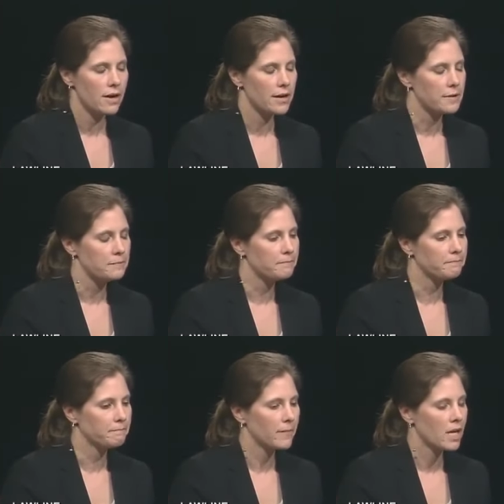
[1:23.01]
Um,
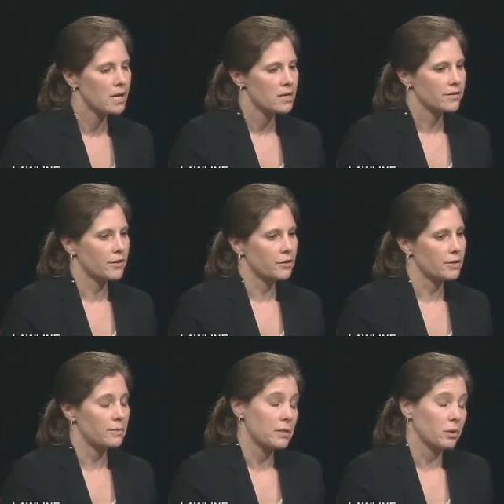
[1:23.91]
so
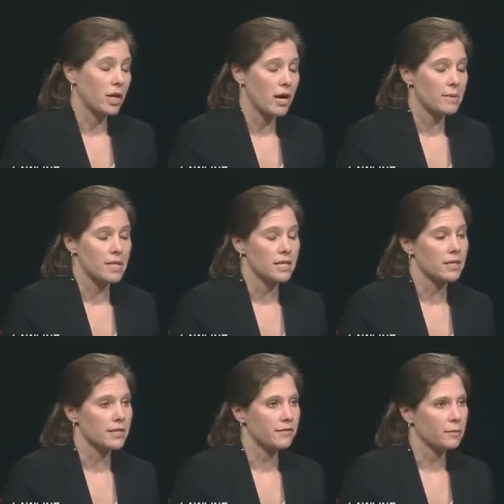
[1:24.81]
it's much more common and
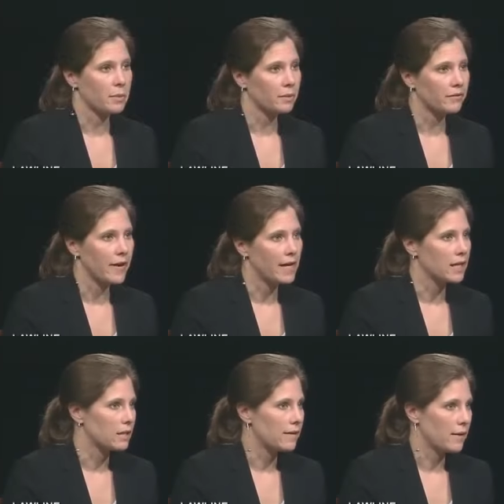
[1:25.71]
easy for people to find,
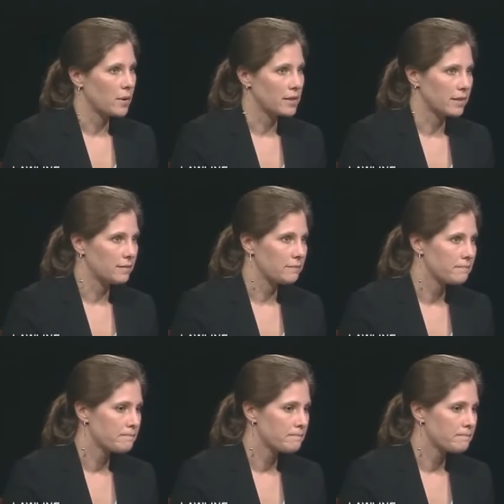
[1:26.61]
and they want it.